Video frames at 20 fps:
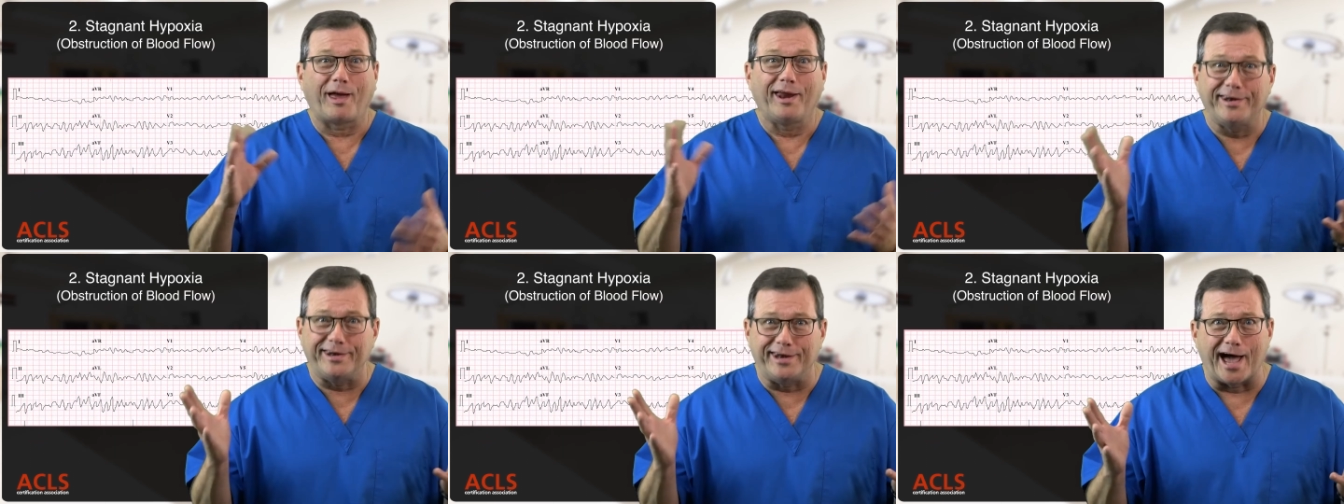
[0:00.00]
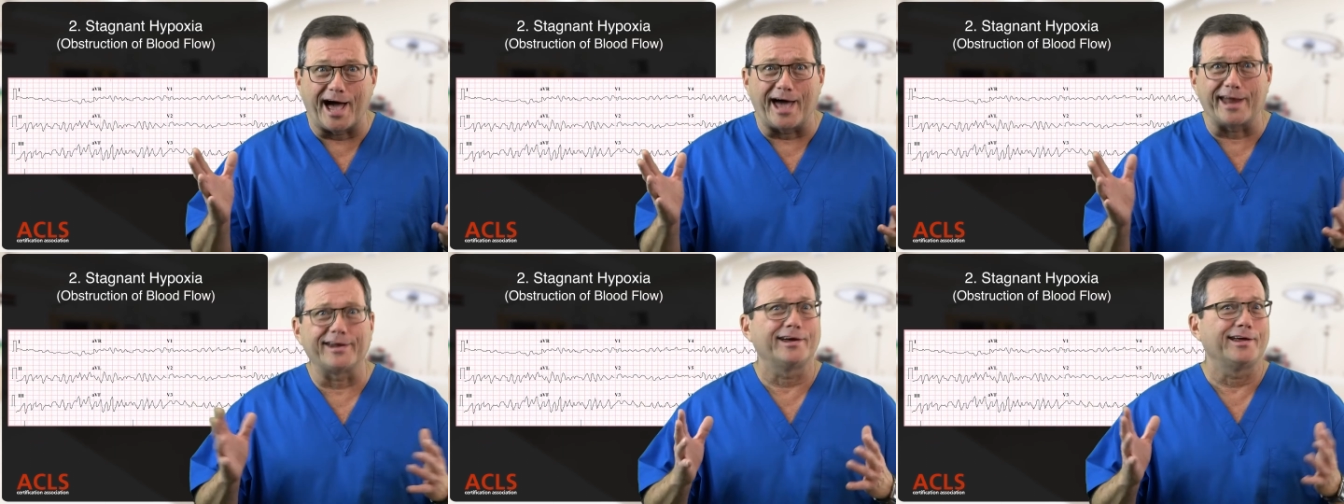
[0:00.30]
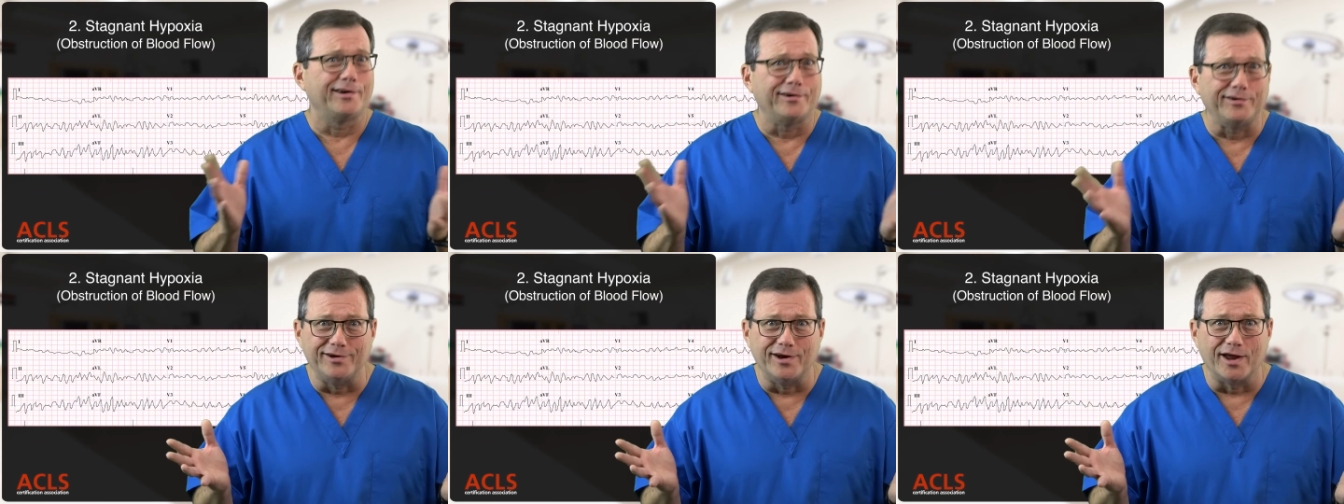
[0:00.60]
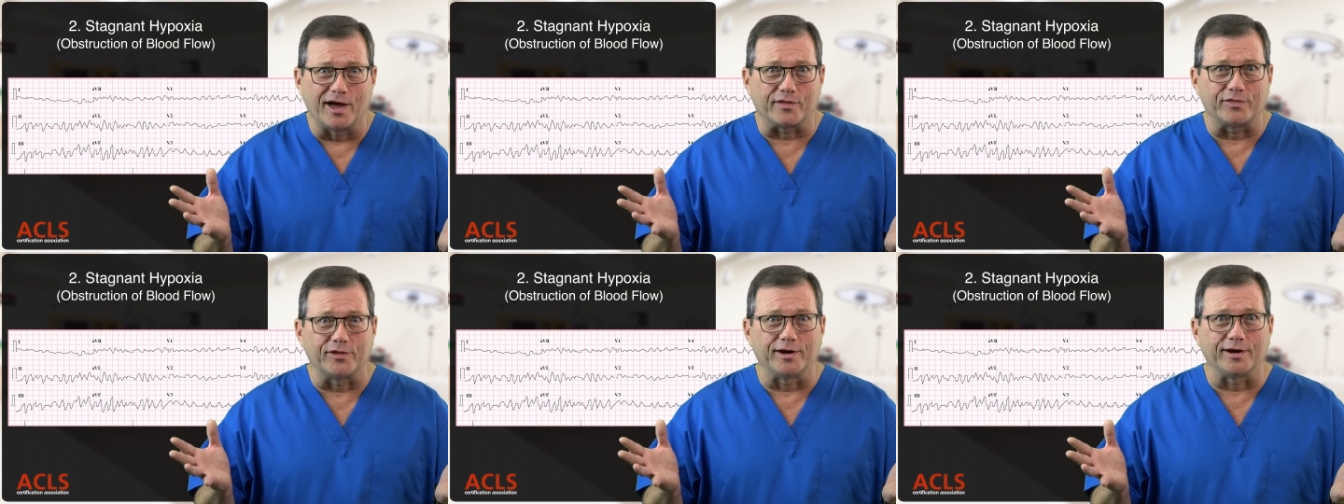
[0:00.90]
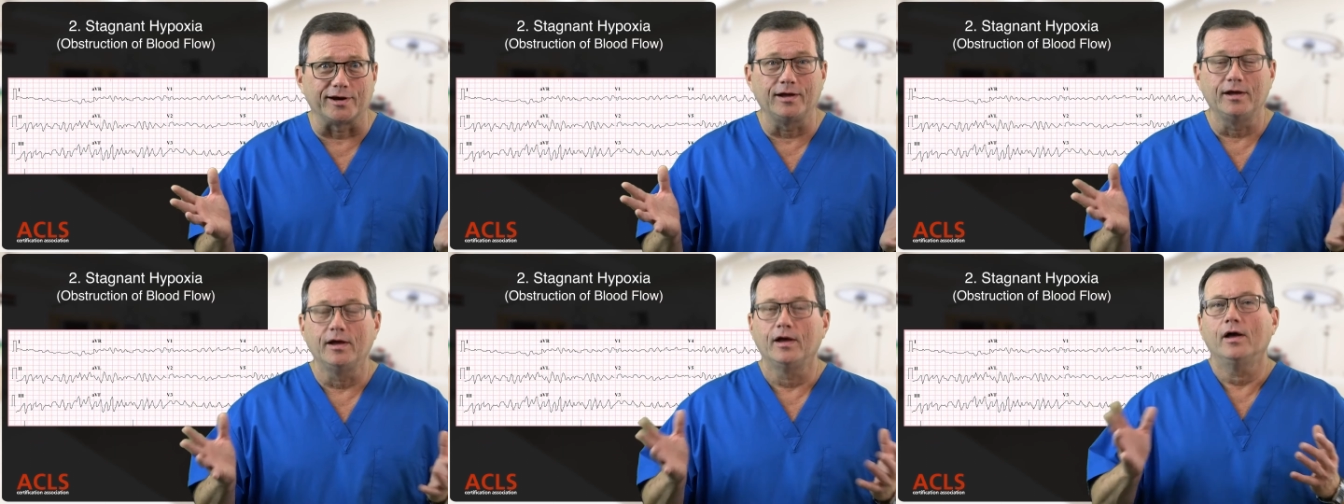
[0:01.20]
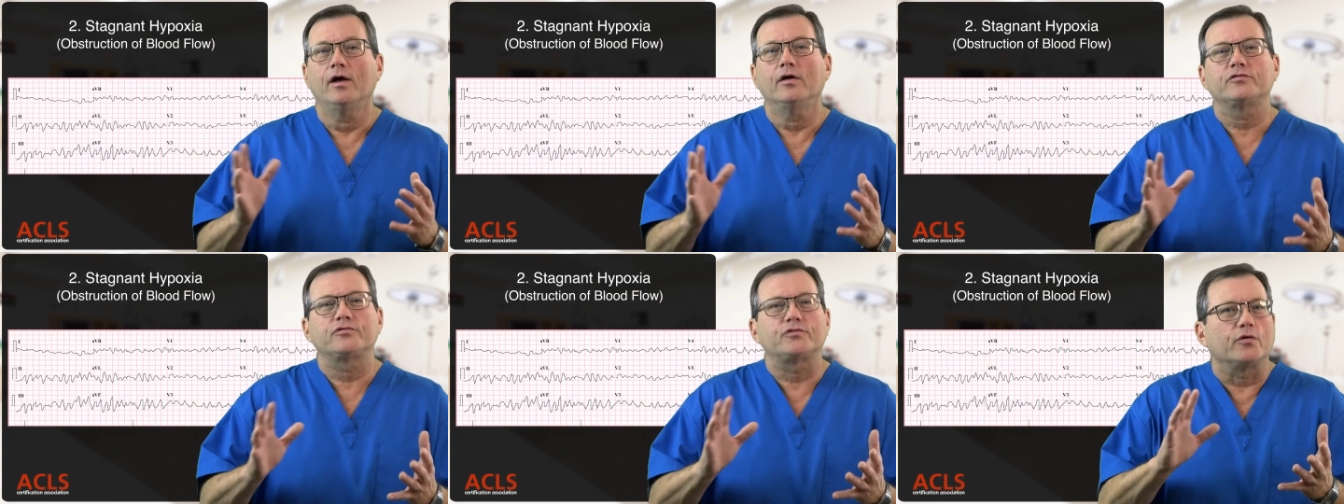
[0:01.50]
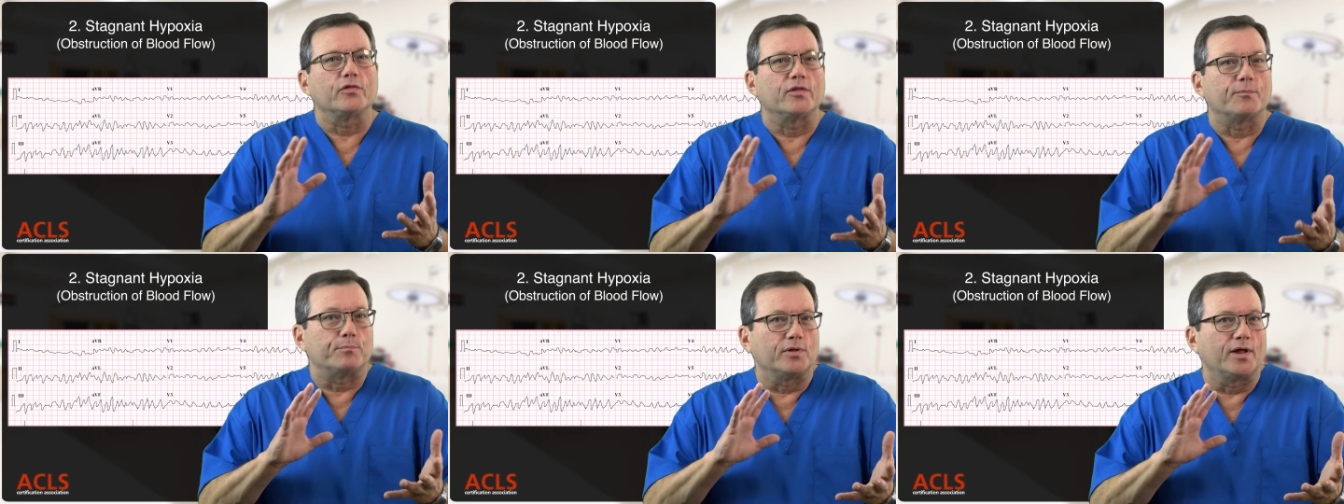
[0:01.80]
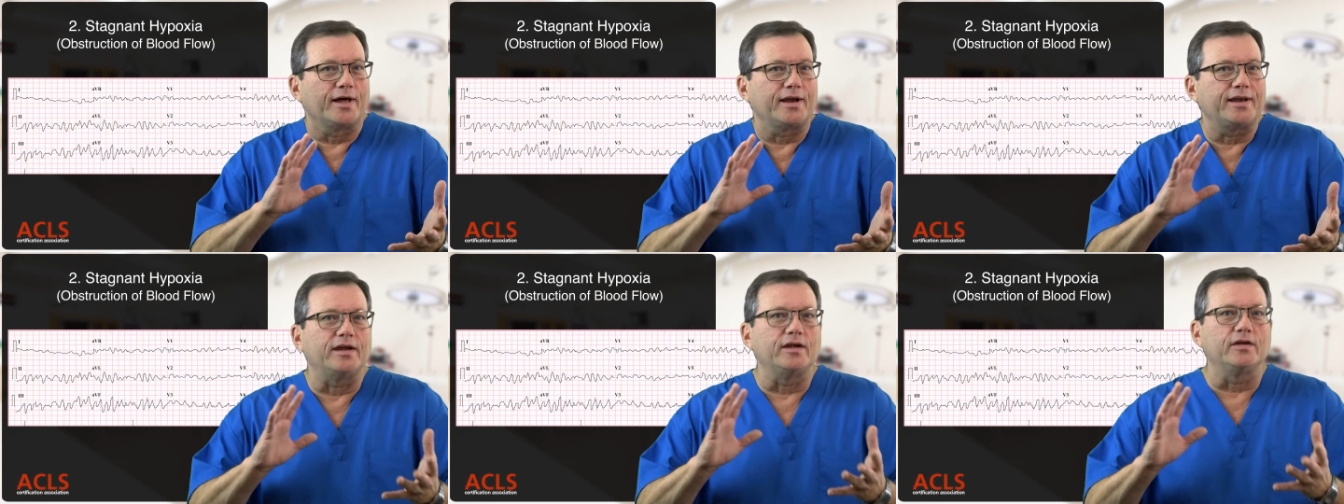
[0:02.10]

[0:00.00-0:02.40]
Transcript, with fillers: Nada, nothing. So the blood